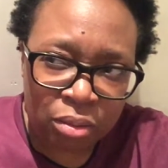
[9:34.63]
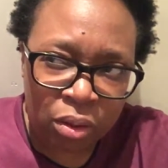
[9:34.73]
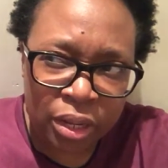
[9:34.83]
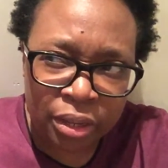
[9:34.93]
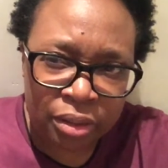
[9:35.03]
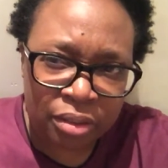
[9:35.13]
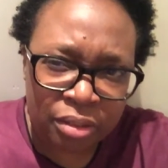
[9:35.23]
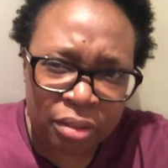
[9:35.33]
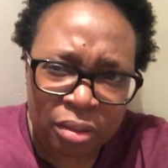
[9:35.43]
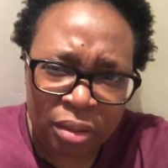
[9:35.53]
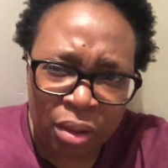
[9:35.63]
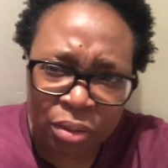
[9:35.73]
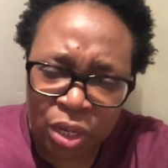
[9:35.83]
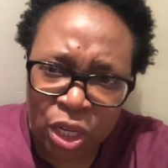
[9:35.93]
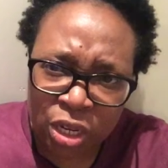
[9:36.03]
colleague is sitting
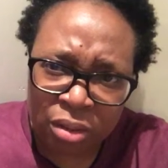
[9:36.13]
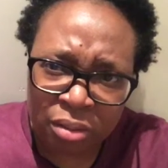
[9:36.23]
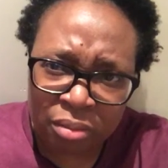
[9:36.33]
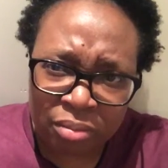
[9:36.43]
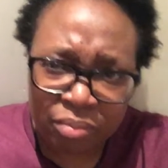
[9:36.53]
down in jail.